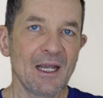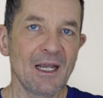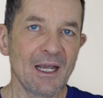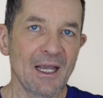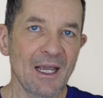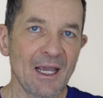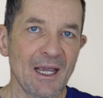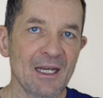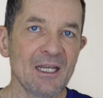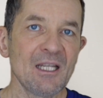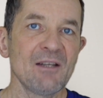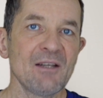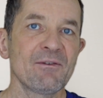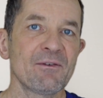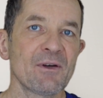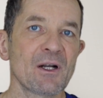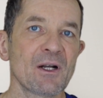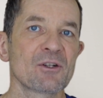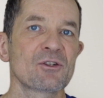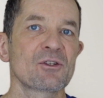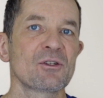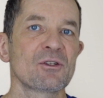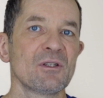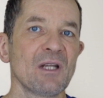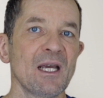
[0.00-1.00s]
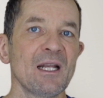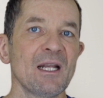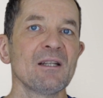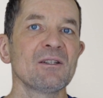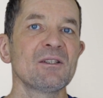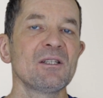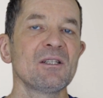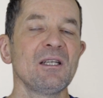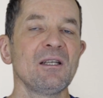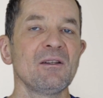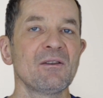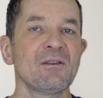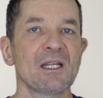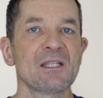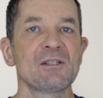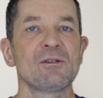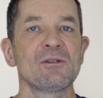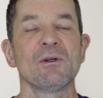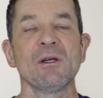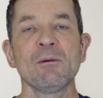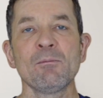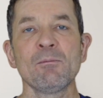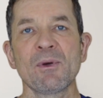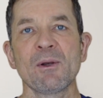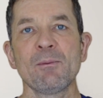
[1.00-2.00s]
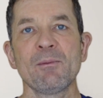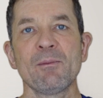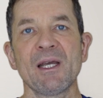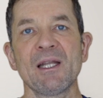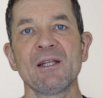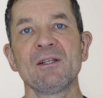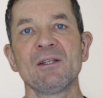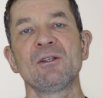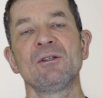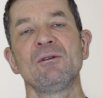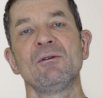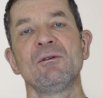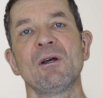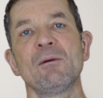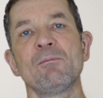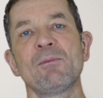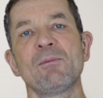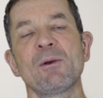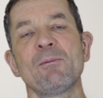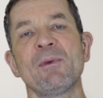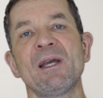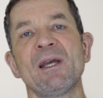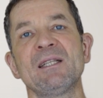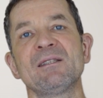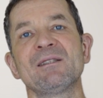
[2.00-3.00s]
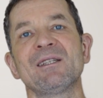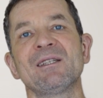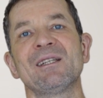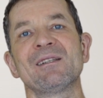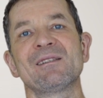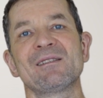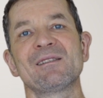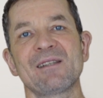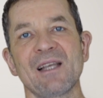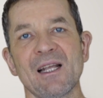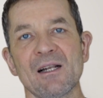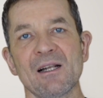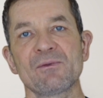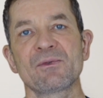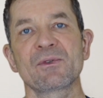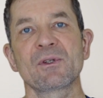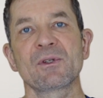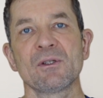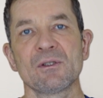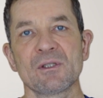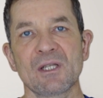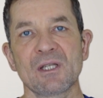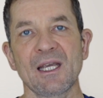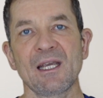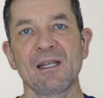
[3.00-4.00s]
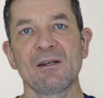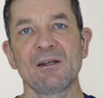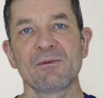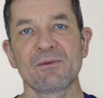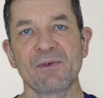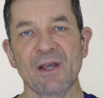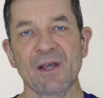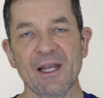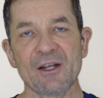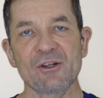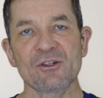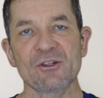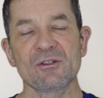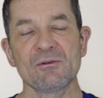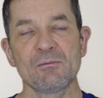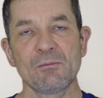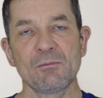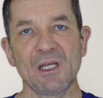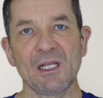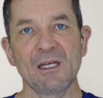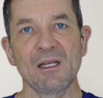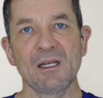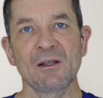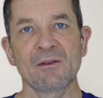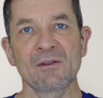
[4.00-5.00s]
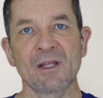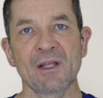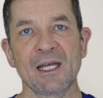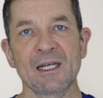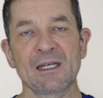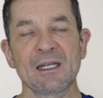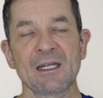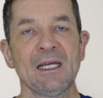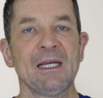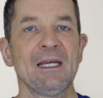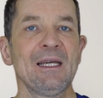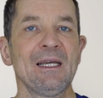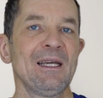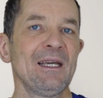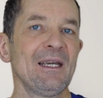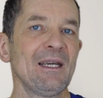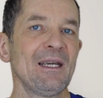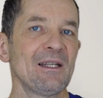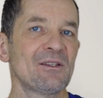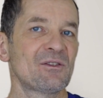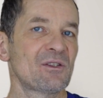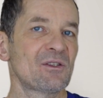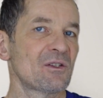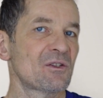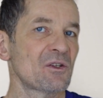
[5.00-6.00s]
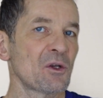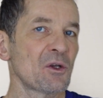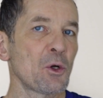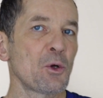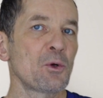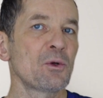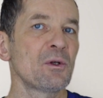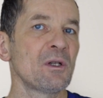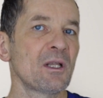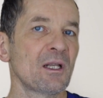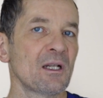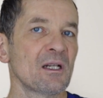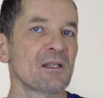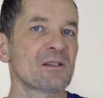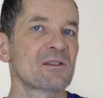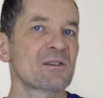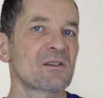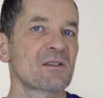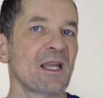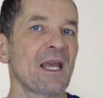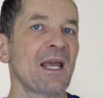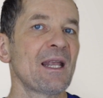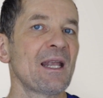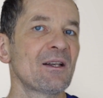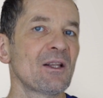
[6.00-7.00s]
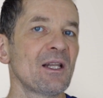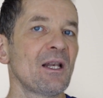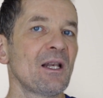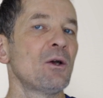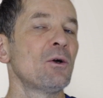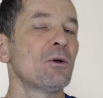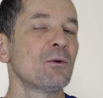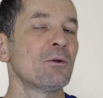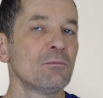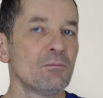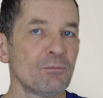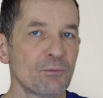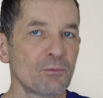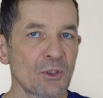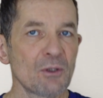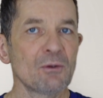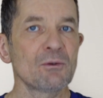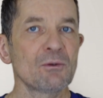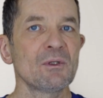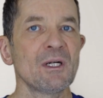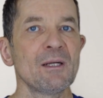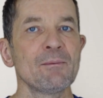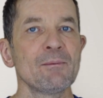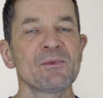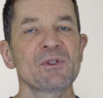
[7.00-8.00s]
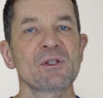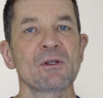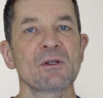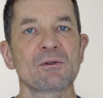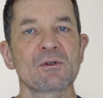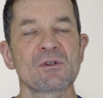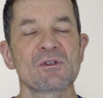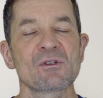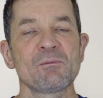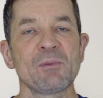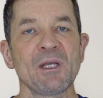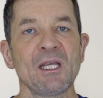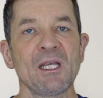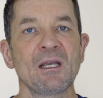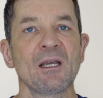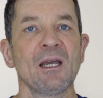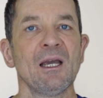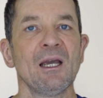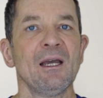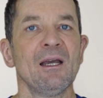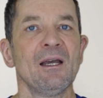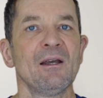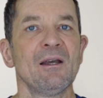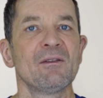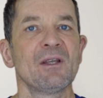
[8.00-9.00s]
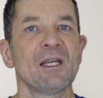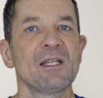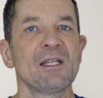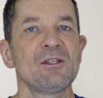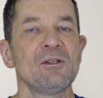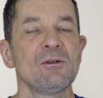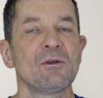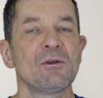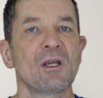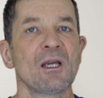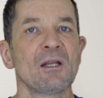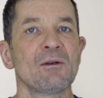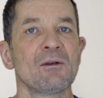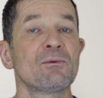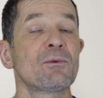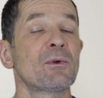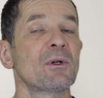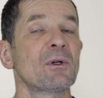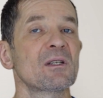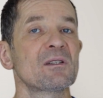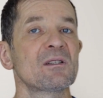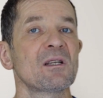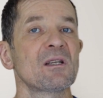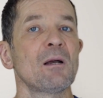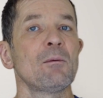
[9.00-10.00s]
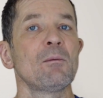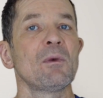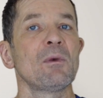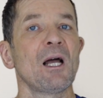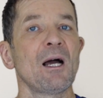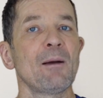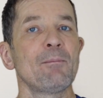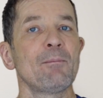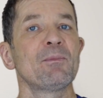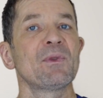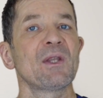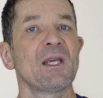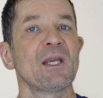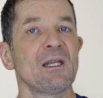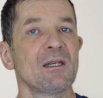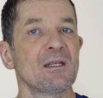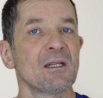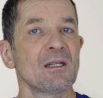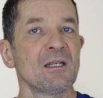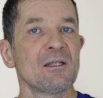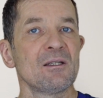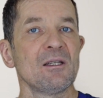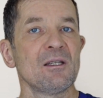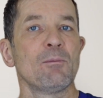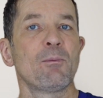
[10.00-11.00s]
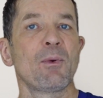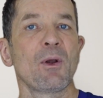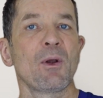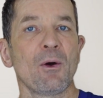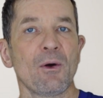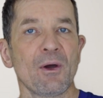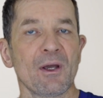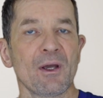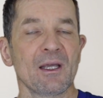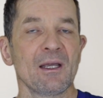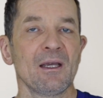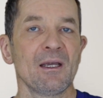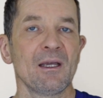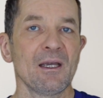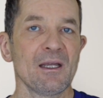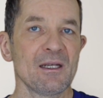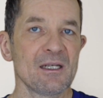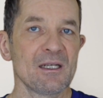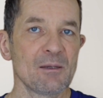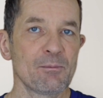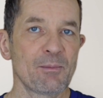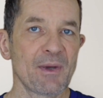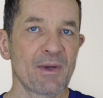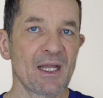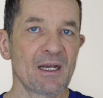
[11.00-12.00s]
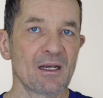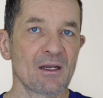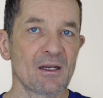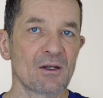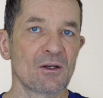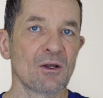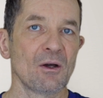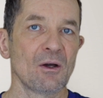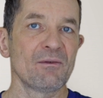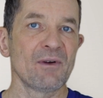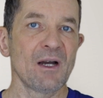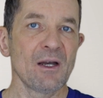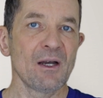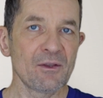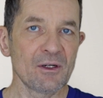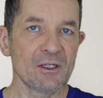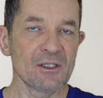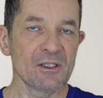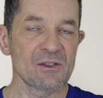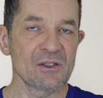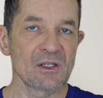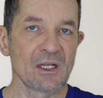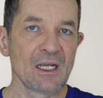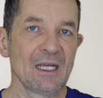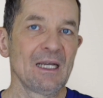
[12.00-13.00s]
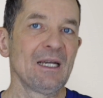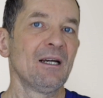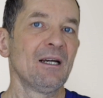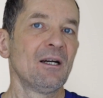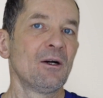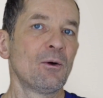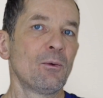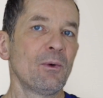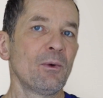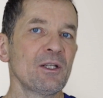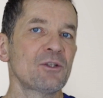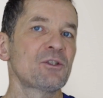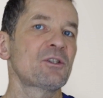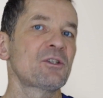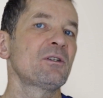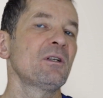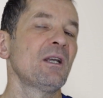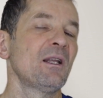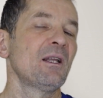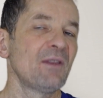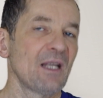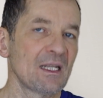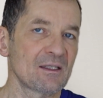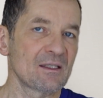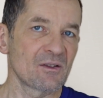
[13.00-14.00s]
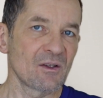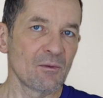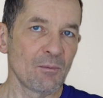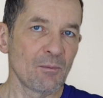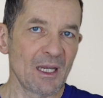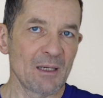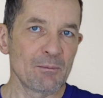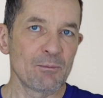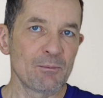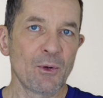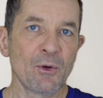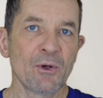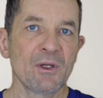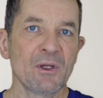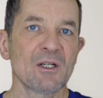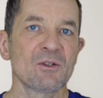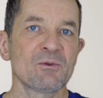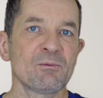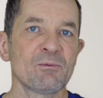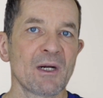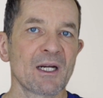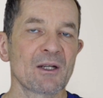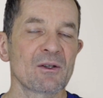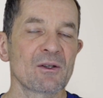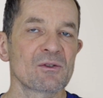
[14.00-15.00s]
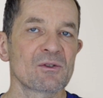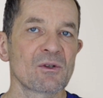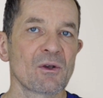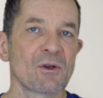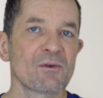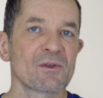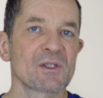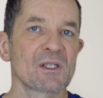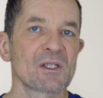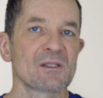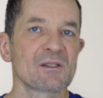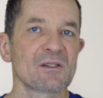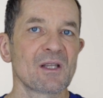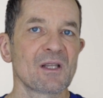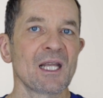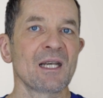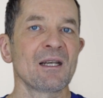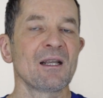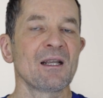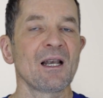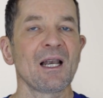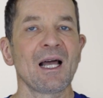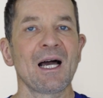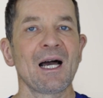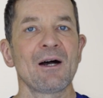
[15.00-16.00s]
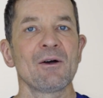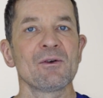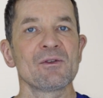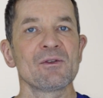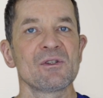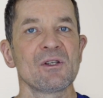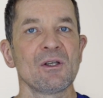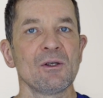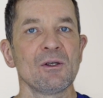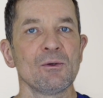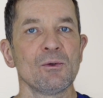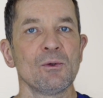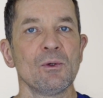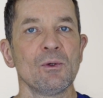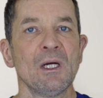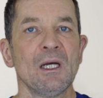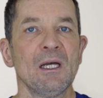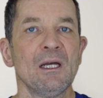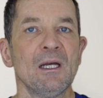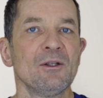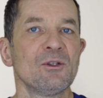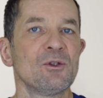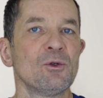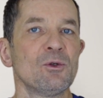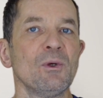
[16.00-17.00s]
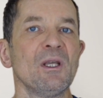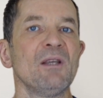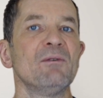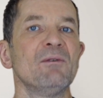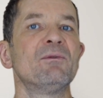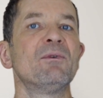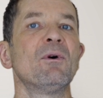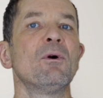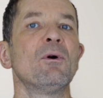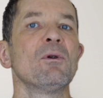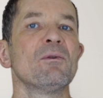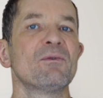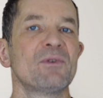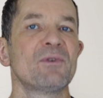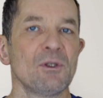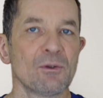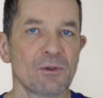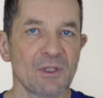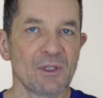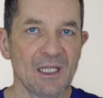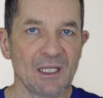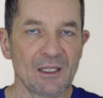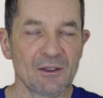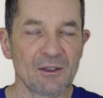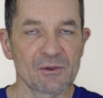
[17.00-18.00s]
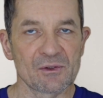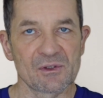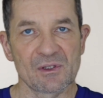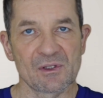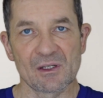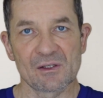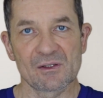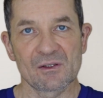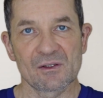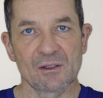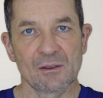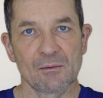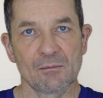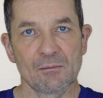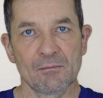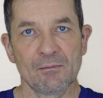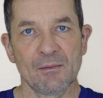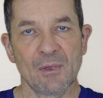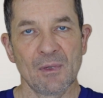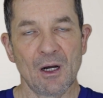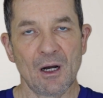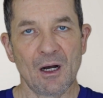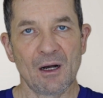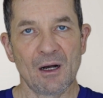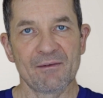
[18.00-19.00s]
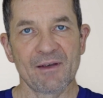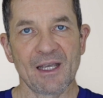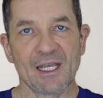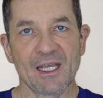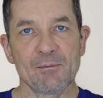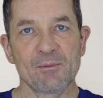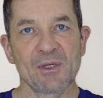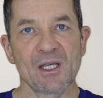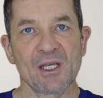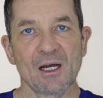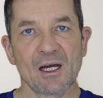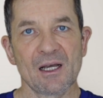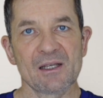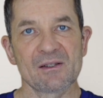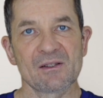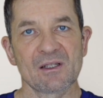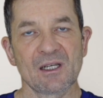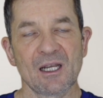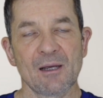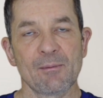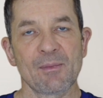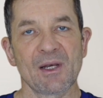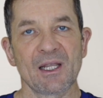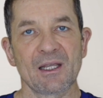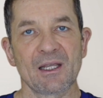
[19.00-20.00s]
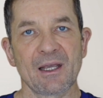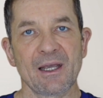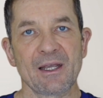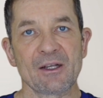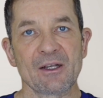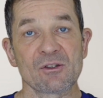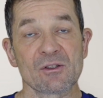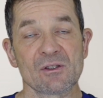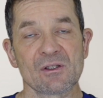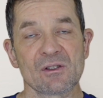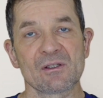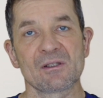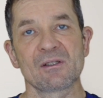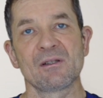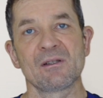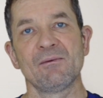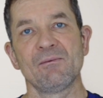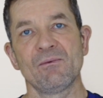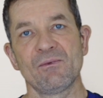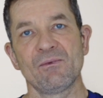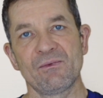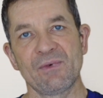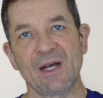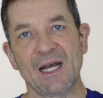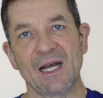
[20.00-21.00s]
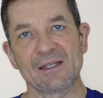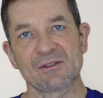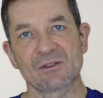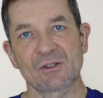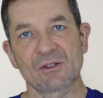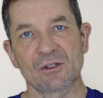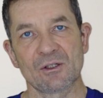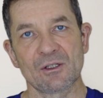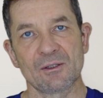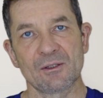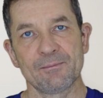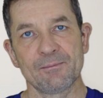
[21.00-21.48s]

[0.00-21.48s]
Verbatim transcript: any functionality that you implement in a self-contained fashion, meaning that it's its own little standalone program, so to speak, that you can, for example, update and deploy independent of others, which, and that's the main point of microservices, then allows you to evolve your ecosystem of APIs and applications faster.